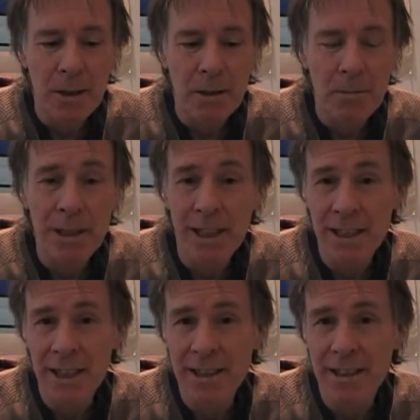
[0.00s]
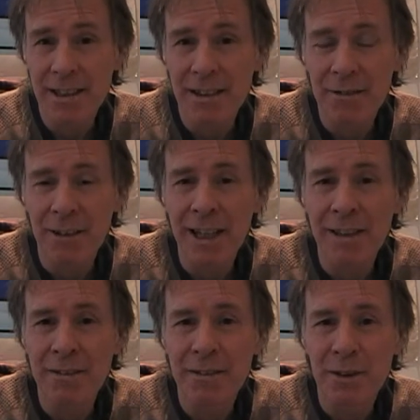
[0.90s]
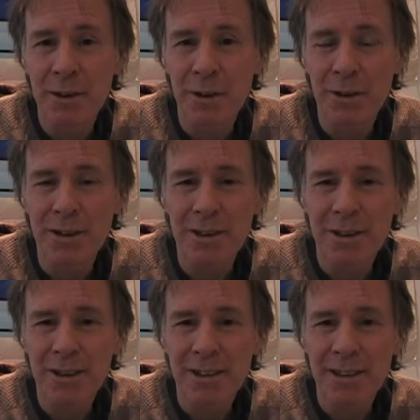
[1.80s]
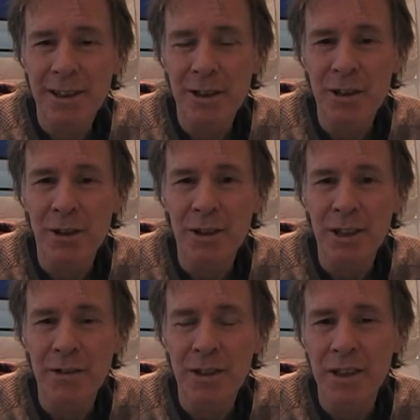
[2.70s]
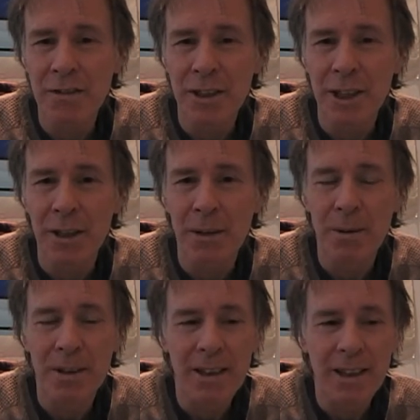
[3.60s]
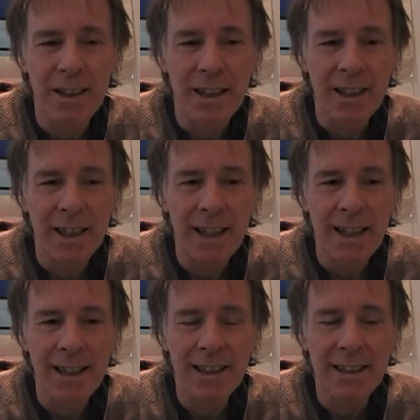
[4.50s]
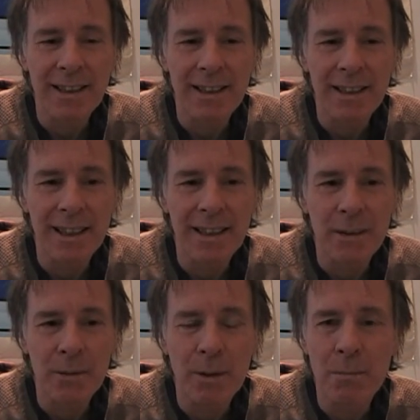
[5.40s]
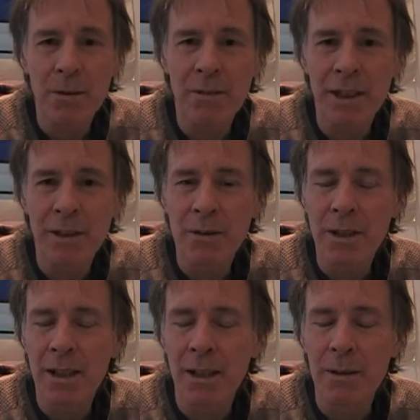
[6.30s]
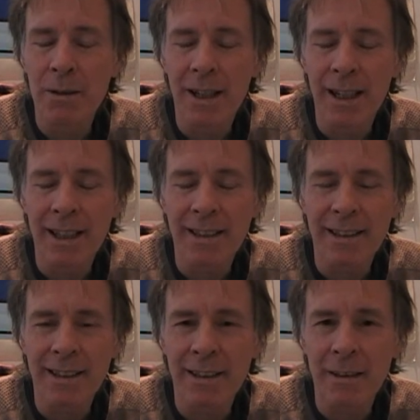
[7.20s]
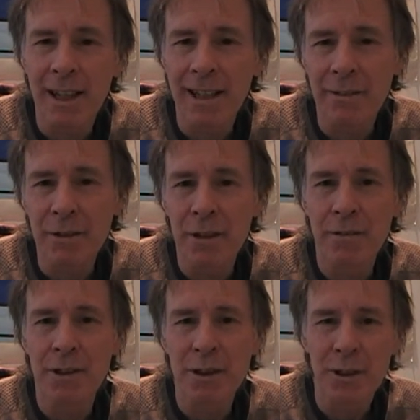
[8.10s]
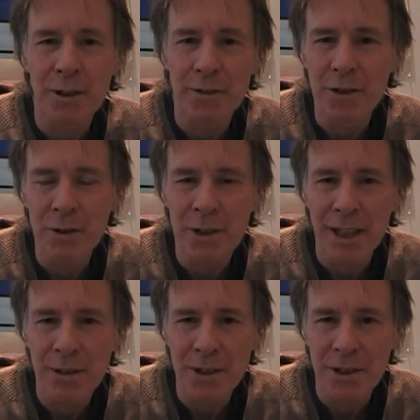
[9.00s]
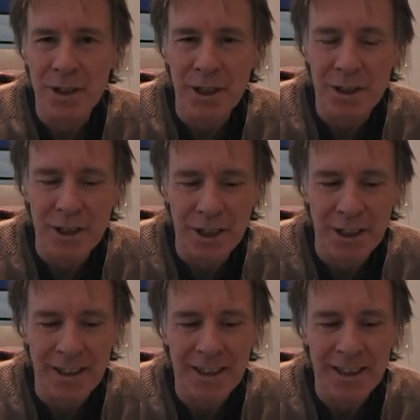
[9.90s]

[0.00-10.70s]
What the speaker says: But that's it, 5 short little stories for this video, and one more video to go, and I'll have covered all of 2016,